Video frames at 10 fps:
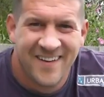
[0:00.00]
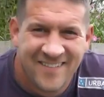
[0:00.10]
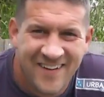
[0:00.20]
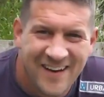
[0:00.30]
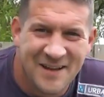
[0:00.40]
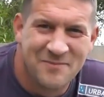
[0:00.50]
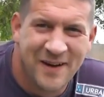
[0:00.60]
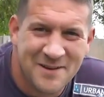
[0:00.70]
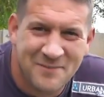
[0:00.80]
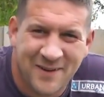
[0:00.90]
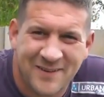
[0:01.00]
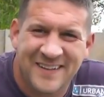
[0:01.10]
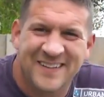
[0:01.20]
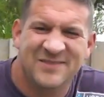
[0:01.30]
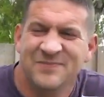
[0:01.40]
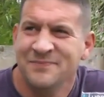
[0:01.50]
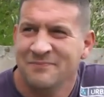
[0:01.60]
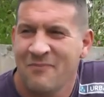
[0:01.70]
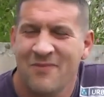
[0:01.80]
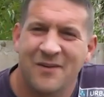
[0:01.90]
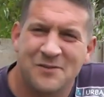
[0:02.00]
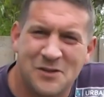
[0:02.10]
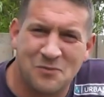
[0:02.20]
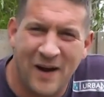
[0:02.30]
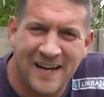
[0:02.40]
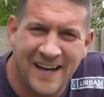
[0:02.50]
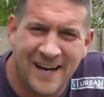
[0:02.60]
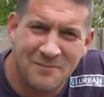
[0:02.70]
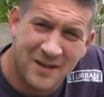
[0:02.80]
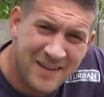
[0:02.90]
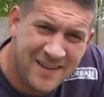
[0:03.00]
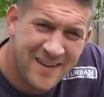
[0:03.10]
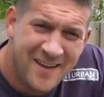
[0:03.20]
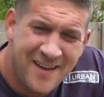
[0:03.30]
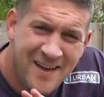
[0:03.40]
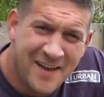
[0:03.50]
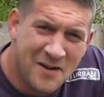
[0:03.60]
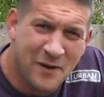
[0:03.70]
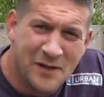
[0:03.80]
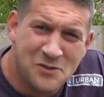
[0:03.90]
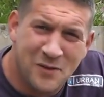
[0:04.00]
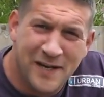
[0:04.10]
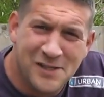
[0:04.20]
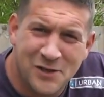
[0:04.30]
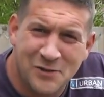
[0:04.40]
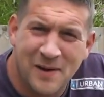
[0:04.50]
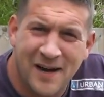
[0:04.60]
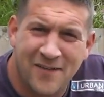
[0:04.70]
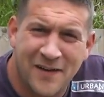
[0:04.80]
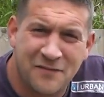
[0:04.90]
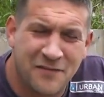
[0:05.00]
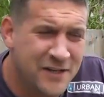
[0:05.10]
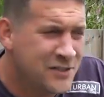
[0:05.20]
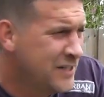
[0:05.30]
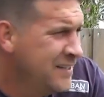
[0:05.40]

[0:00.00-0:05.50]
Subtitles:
Right then, people. Well, we just weighed it up, and it went £22 that fish.